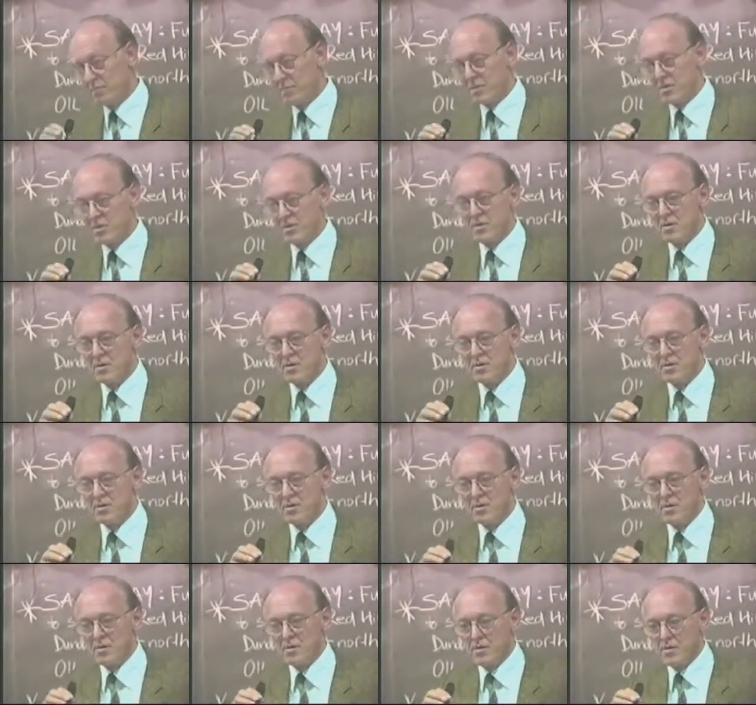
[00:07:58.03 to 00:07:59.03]

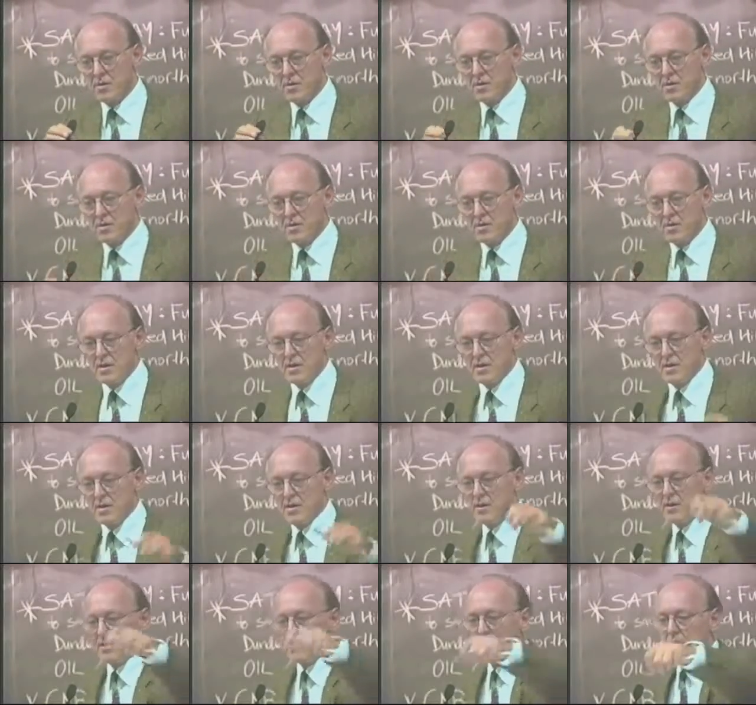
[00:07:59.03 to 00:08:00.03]

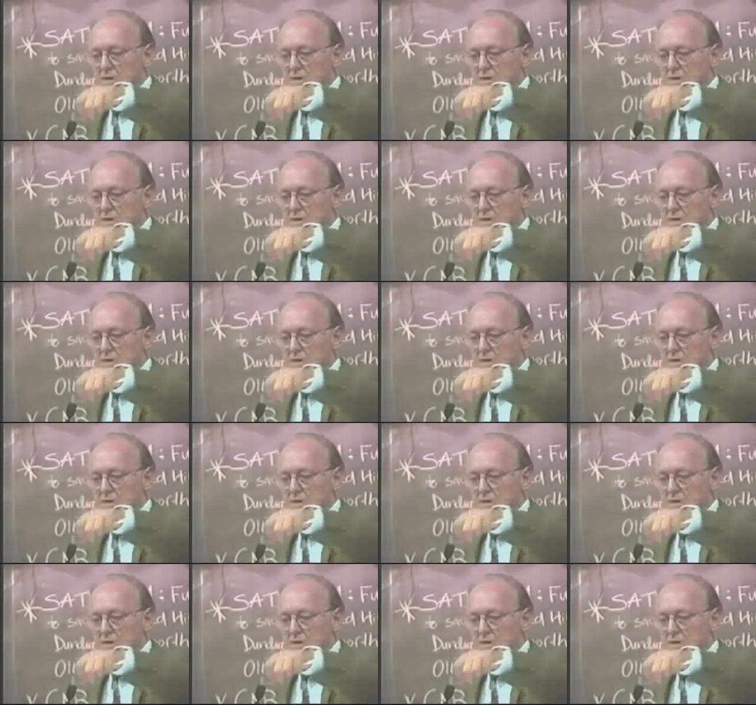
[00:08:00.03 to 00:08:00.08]
Nobody speaks.